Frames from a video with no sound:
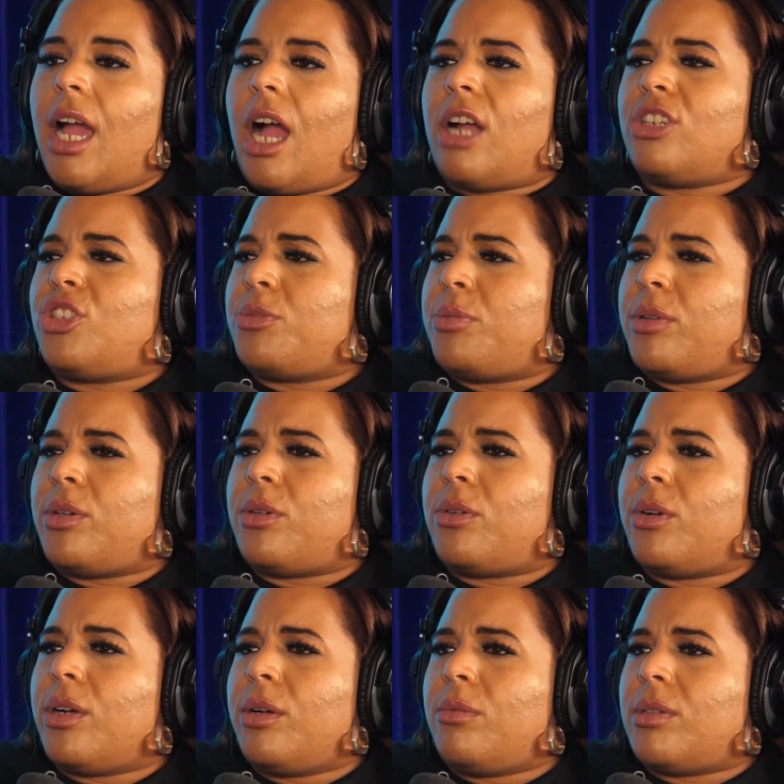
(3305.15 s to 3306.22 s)

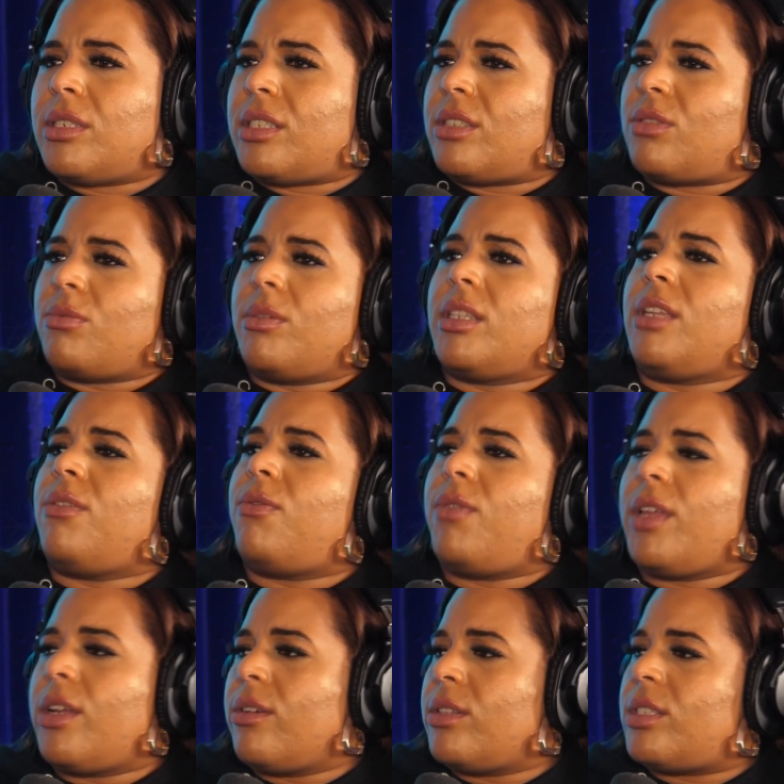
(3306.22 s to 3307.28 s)
Entrepreneur was this really
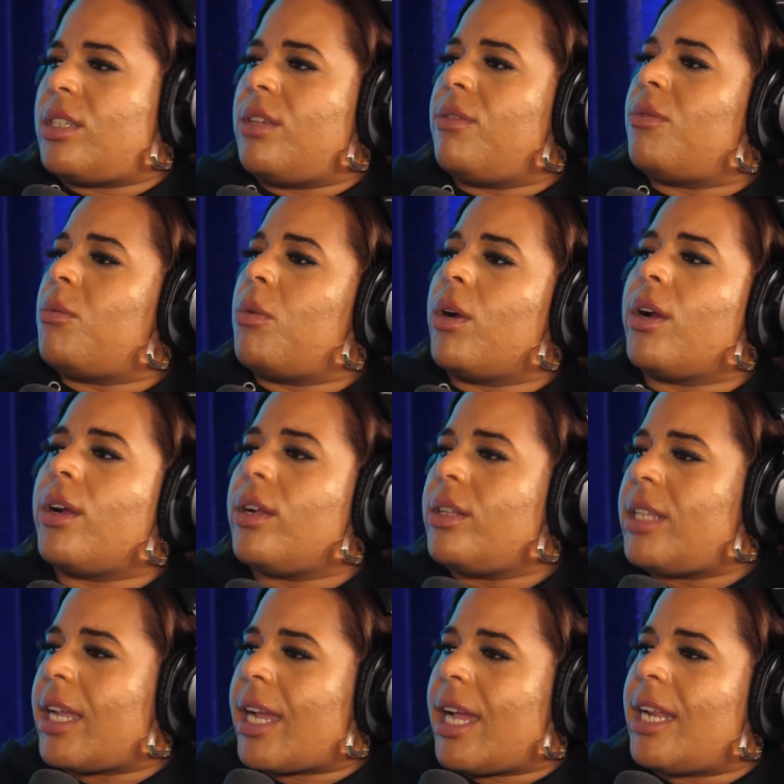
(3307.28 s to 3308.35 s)
figurative
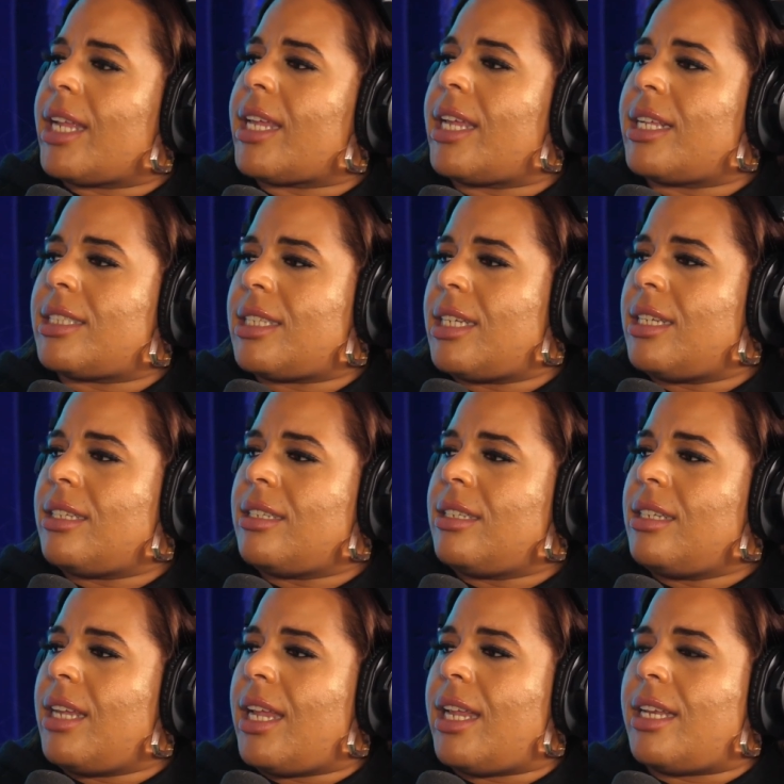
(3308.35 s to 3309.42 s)
word that kind of kicked
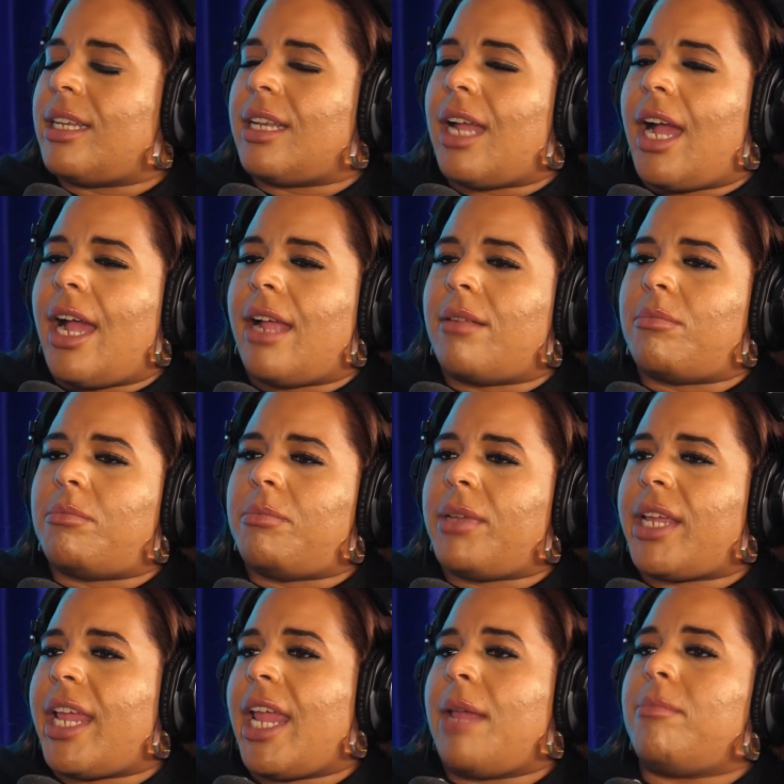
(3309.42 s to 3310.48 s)
in, and I
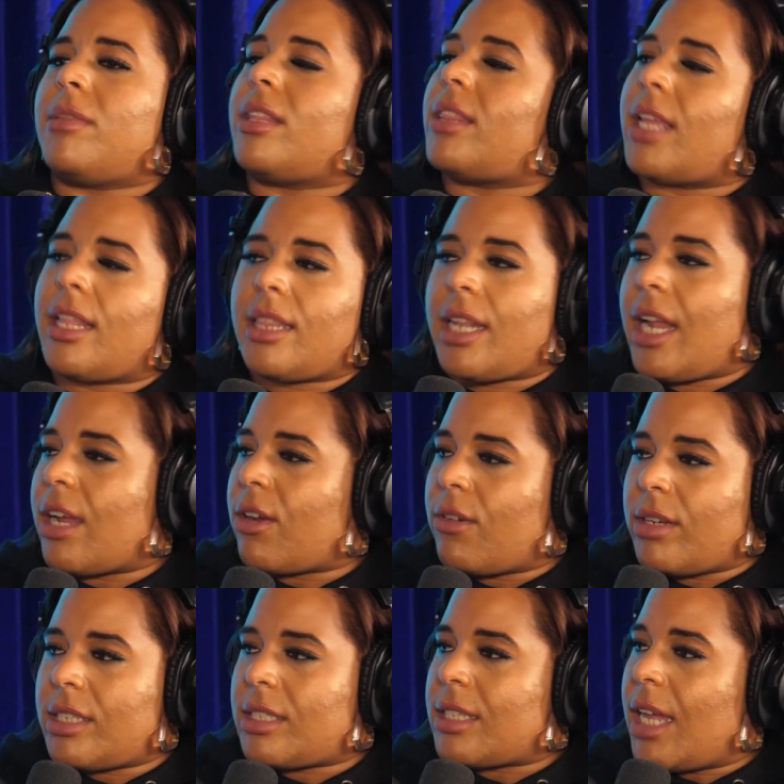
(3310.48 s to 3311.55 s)
became the thing that I
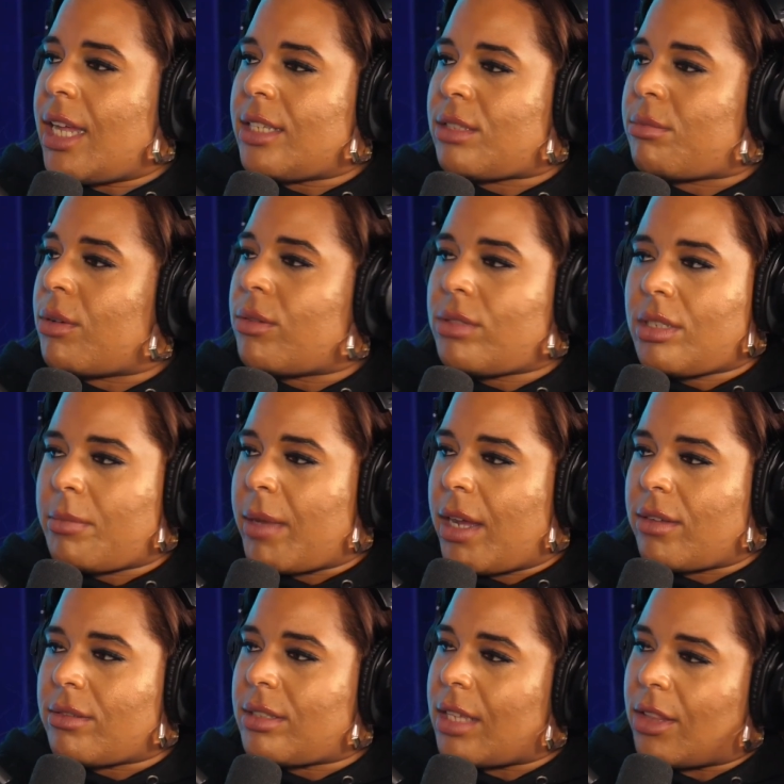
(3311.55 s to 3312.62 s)
criticized most
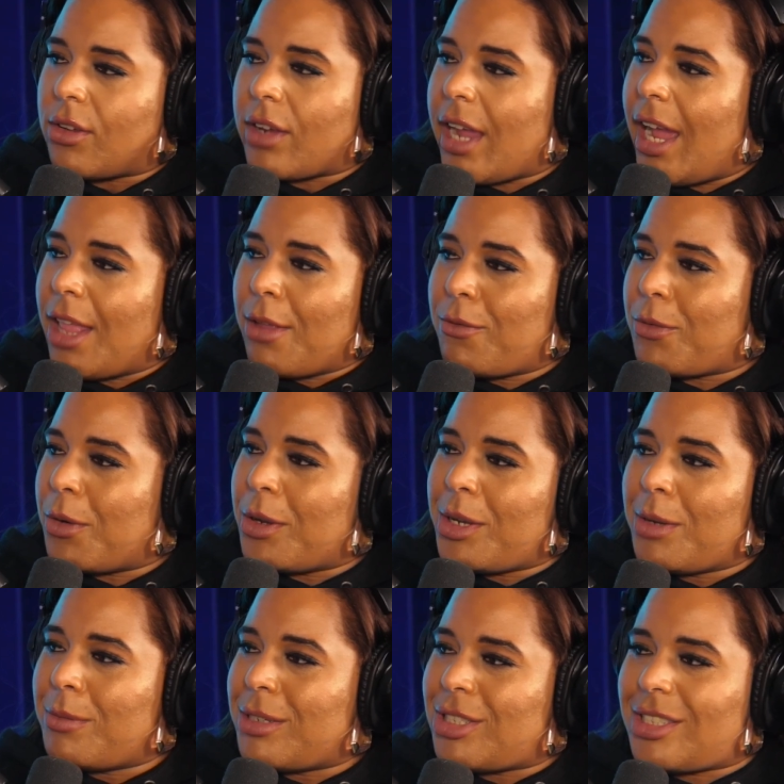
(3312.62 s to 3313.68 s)
about Southern
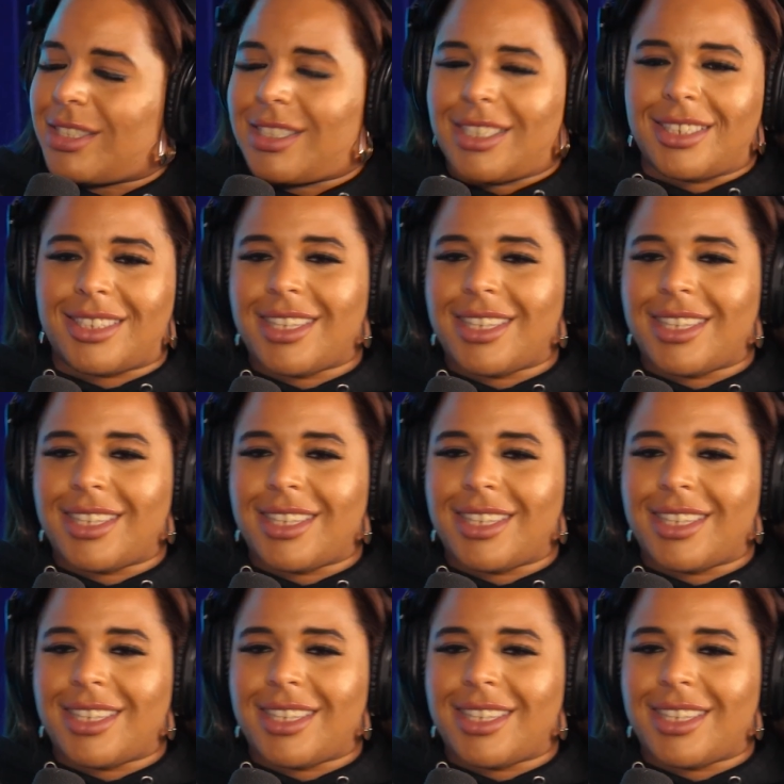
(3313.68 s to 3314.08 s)
California, which is this,